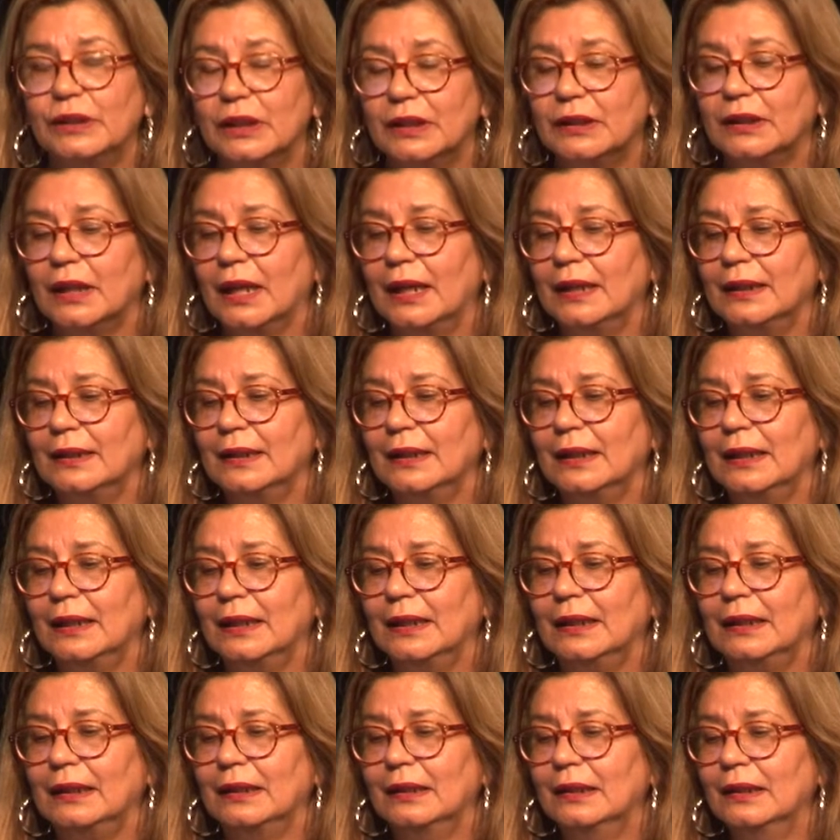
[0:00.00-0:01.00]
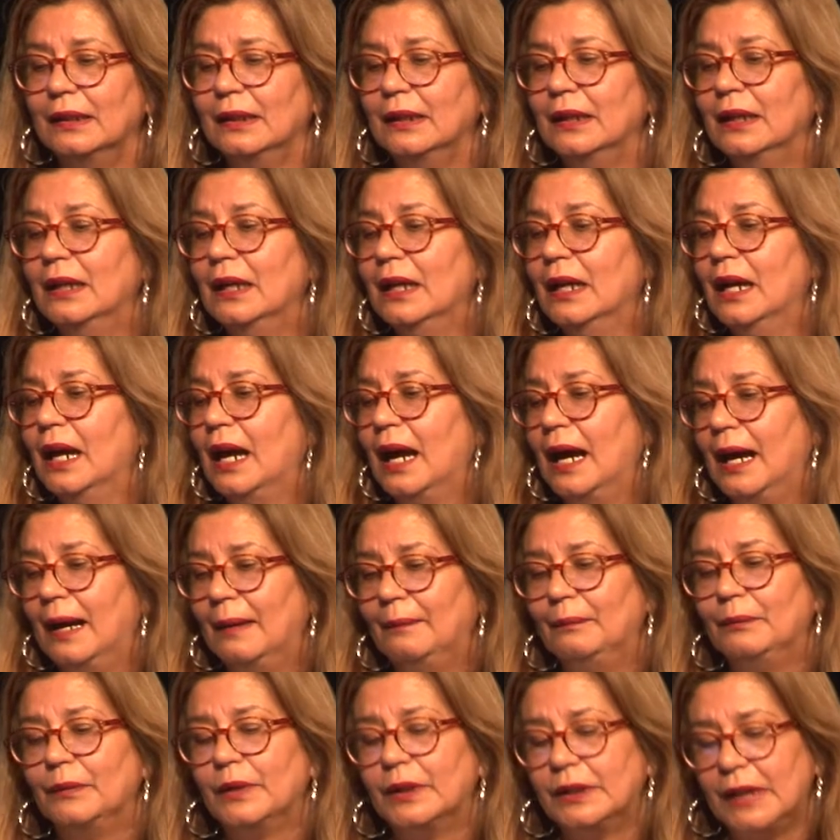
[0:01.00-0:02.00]
that they need.
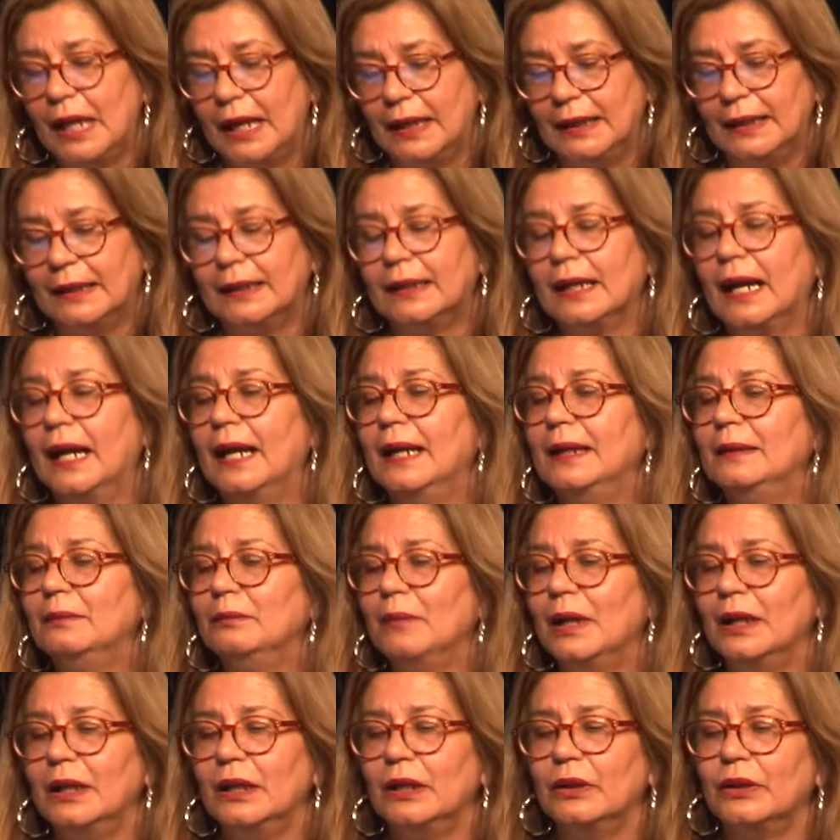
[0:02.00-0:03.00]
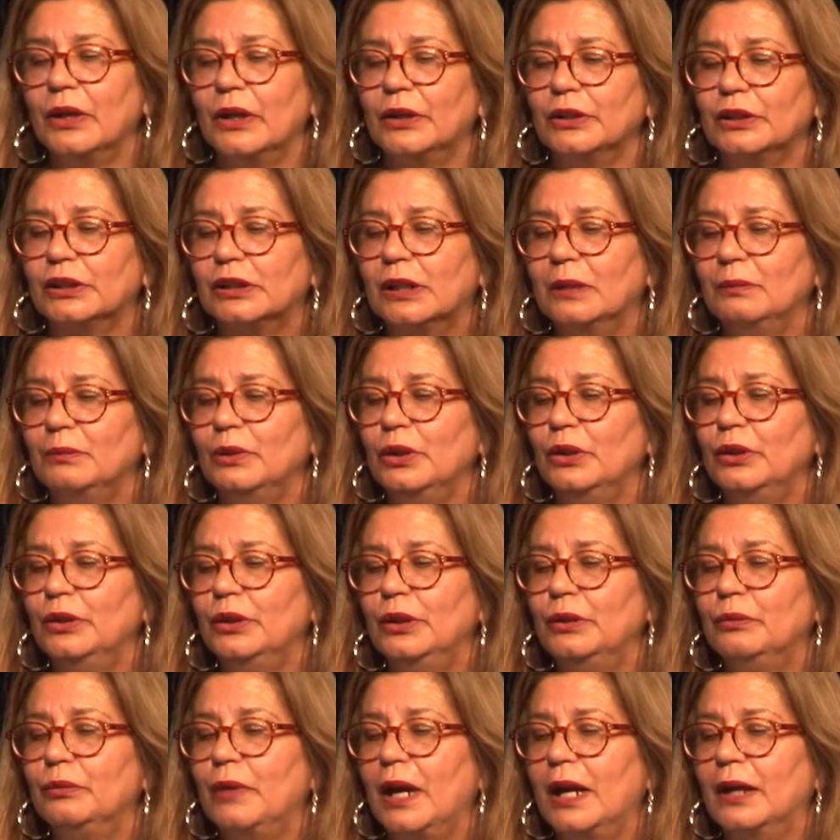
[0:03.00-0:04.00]
And again, many of those
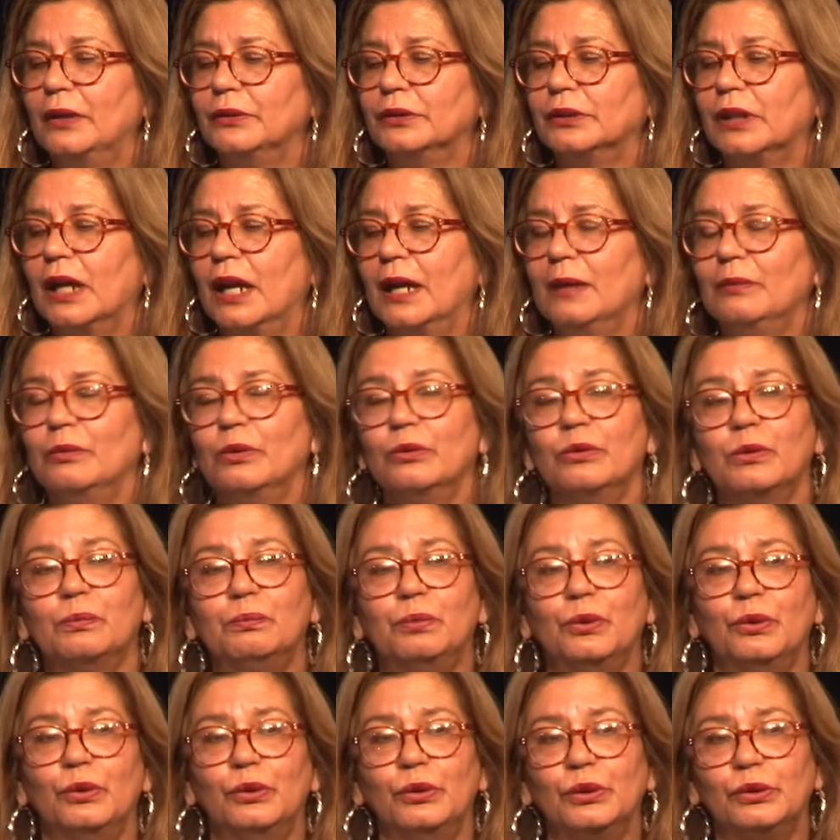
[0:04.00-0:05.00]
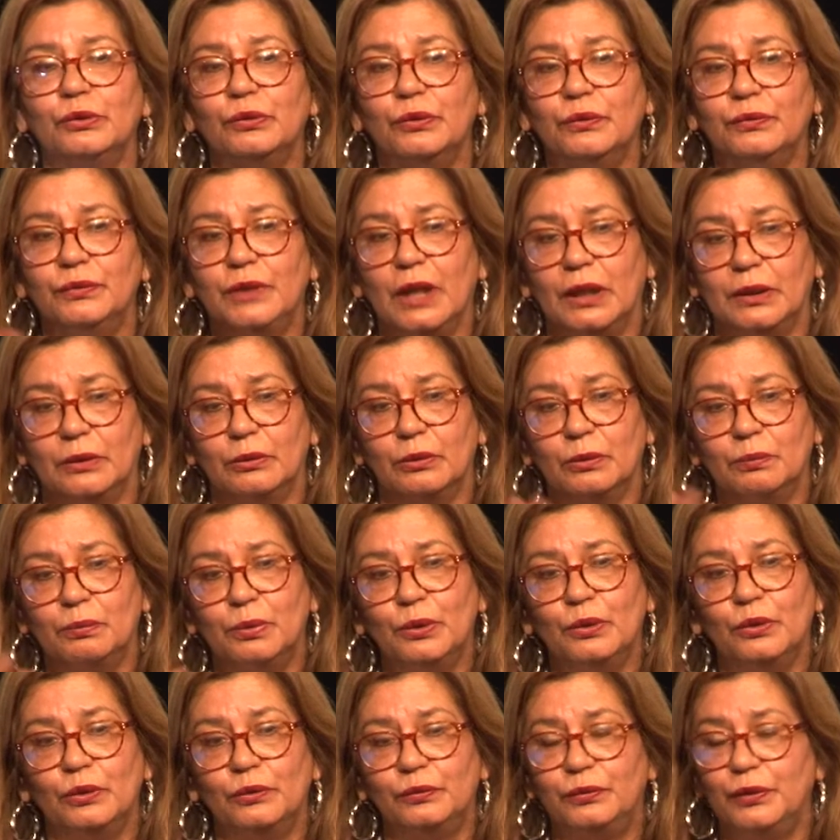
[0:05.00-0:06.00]
community roundtable reports, we've done a
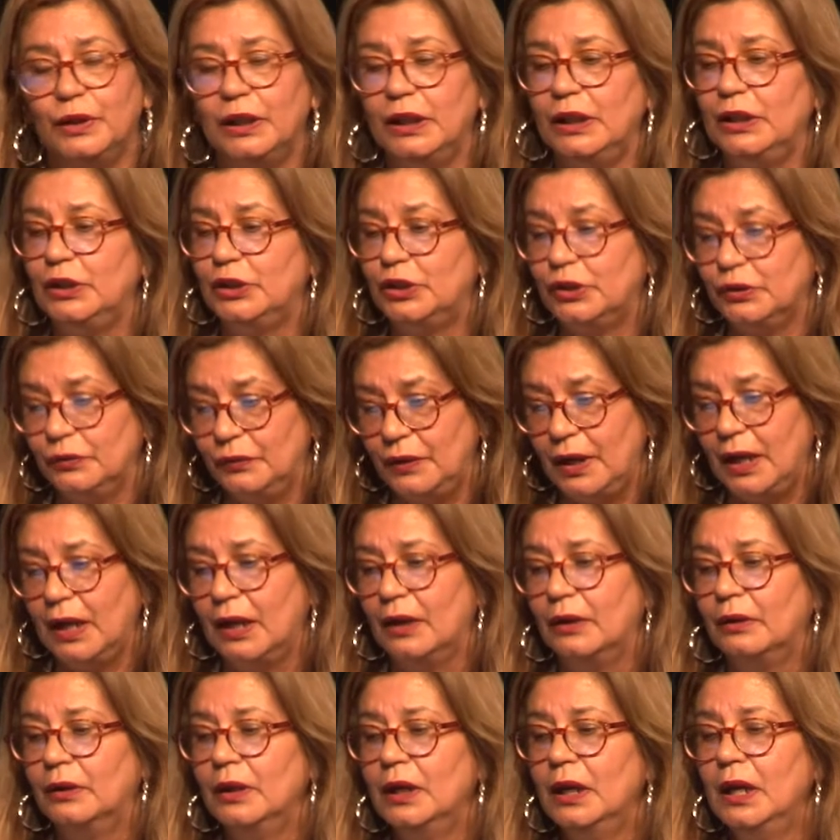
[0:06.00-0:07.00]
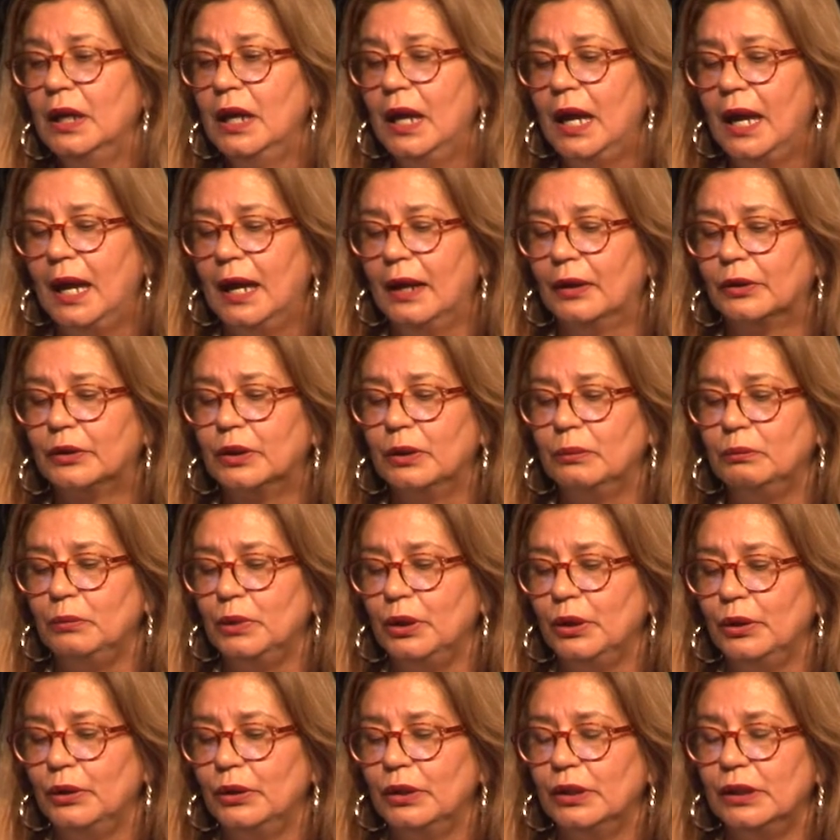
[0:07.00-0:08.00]
report for each of our
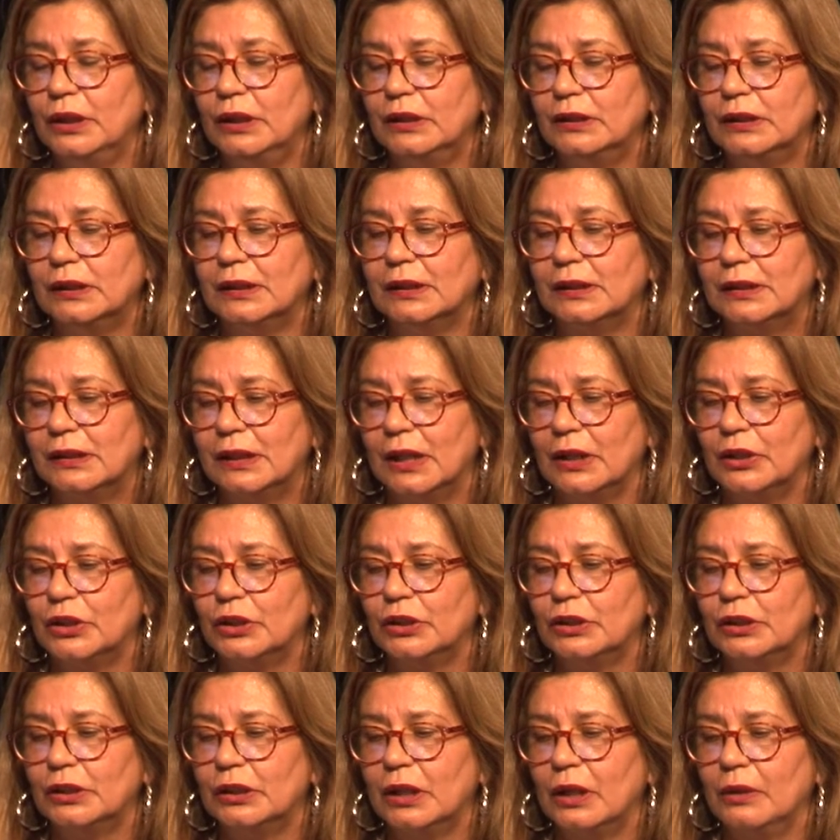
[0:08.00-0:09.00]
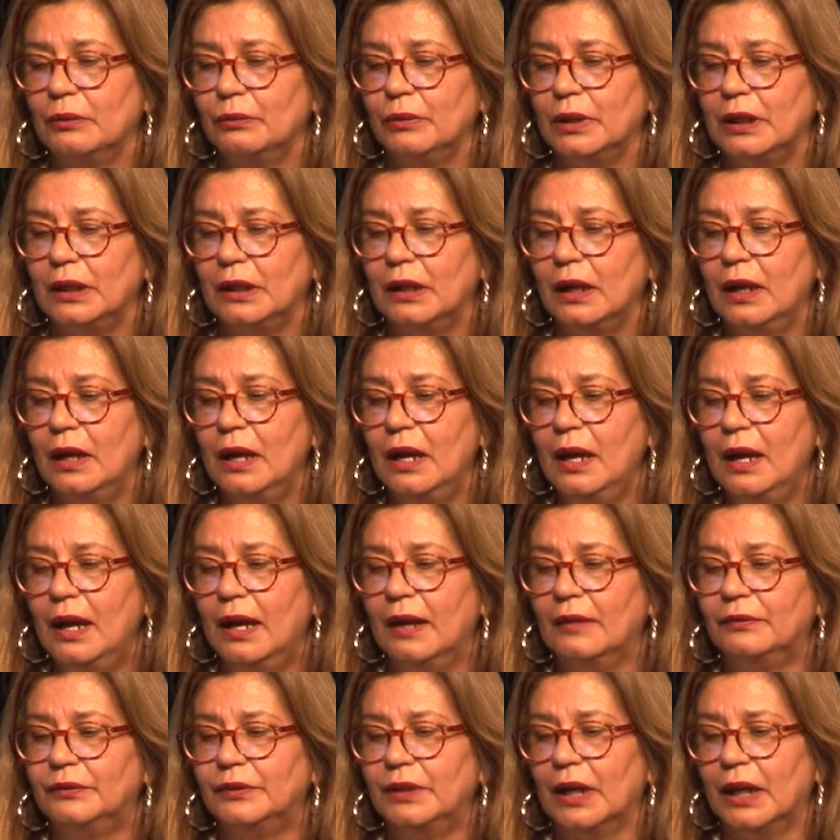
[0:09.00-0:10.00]
communities and sessions that we
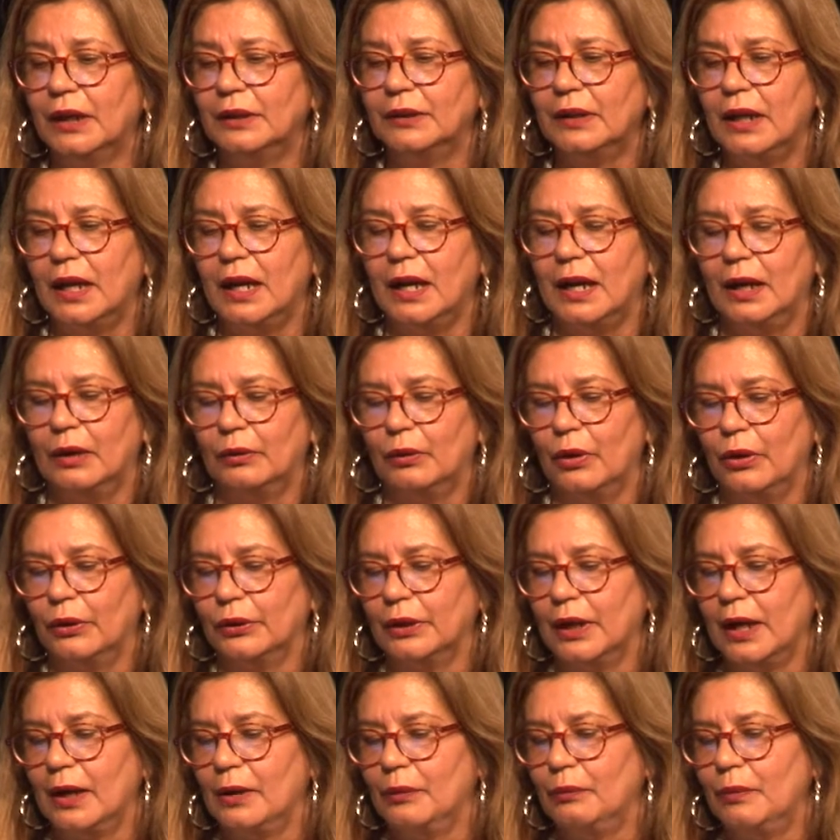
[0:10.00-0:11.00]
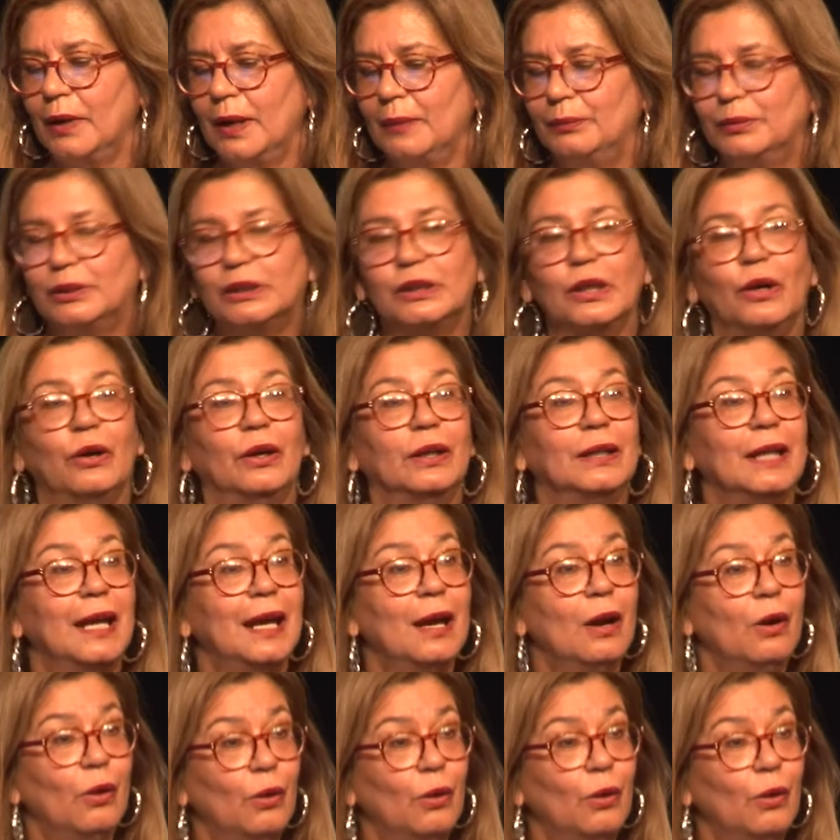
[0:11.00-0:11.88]
have done, are on our website,